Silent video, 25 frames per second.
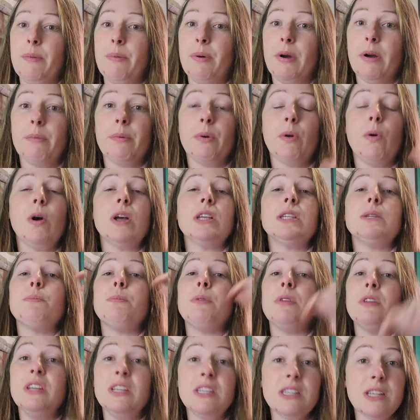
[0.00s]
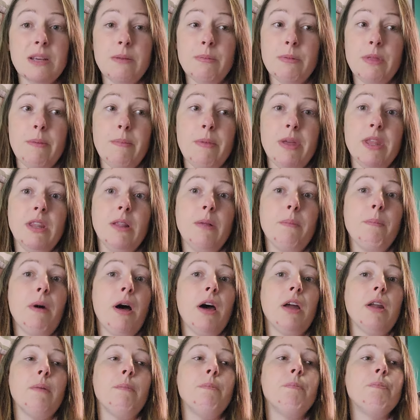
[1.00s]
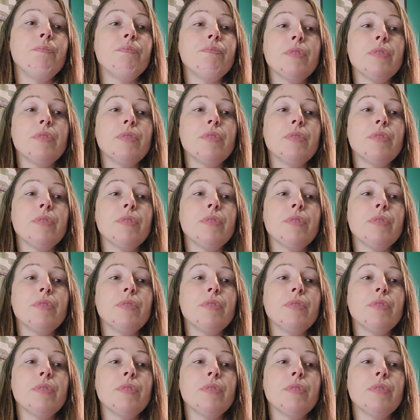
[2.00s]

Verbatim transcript: prayer requests, please leave them in the bottom.